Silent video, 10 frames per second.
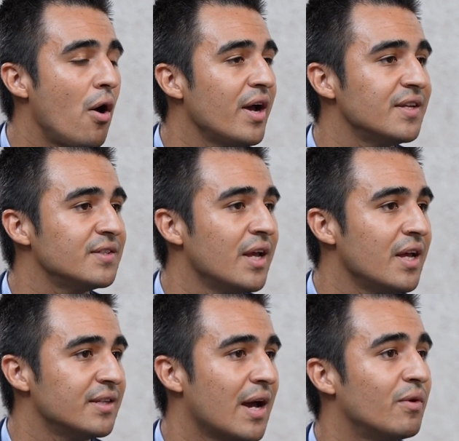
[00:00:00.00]
has
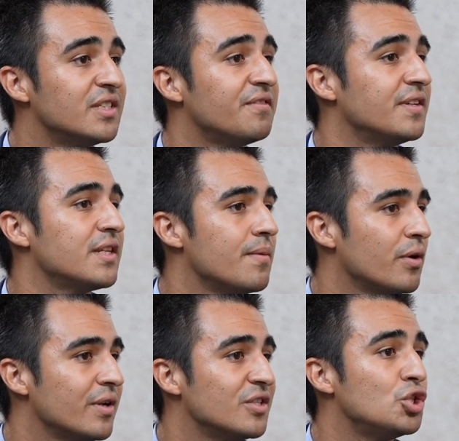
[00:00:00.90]
Taiwan's defense
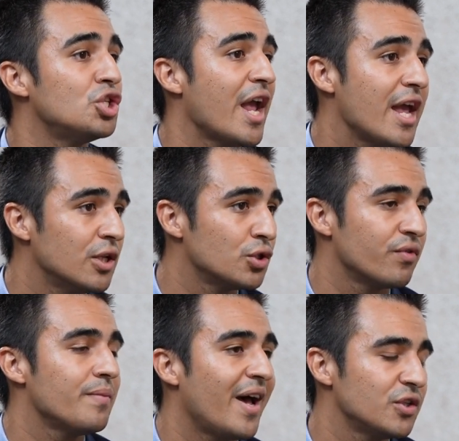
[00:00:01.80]
capabilities changed over
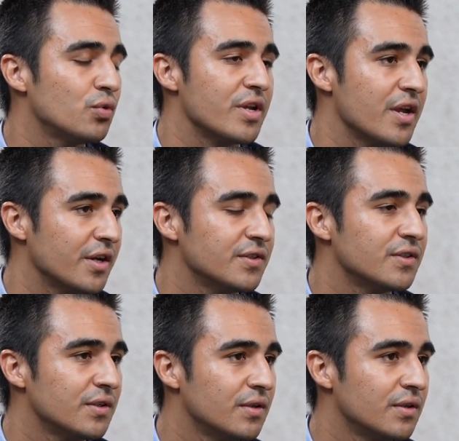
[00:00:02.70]
the past 20 years?